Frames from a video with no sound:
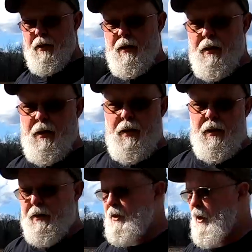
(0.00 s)

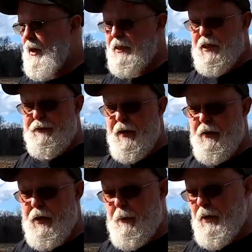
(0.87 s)
So this is
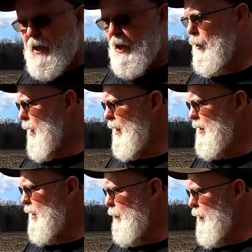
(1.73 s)
field number 2, and
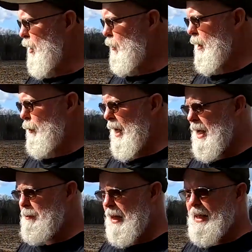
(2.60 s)
this is the field that
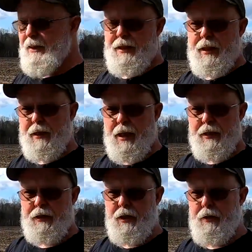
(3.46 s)
had beans in
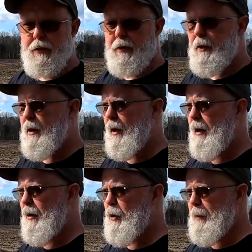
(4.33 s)
last year.
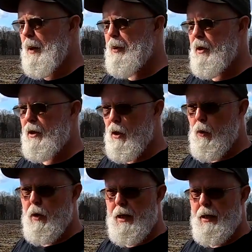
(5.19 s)
We'll be putting
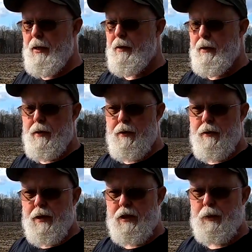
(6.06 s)
corn in it
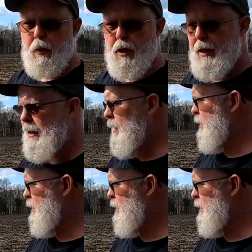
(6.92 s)
this spring,